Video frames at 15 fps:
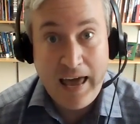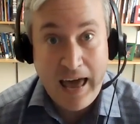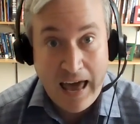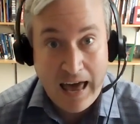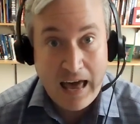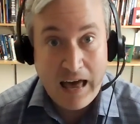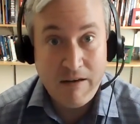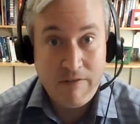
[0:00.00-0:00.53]

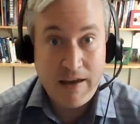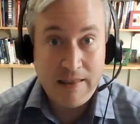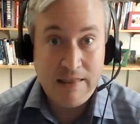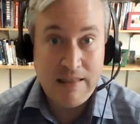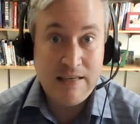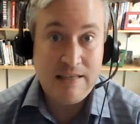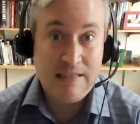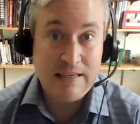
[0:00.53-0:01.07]
have at
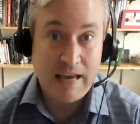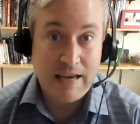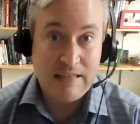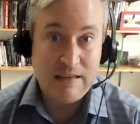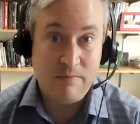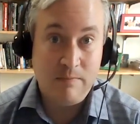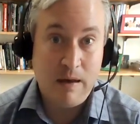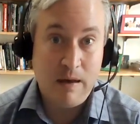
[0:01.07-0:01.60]
these
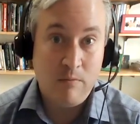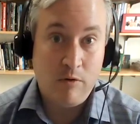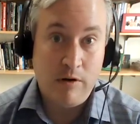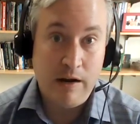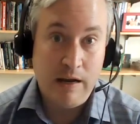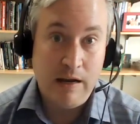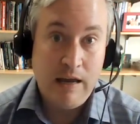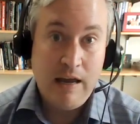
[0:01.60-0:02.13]
sites of
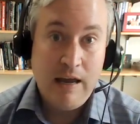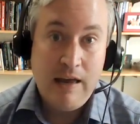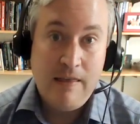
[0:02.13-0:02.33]
memory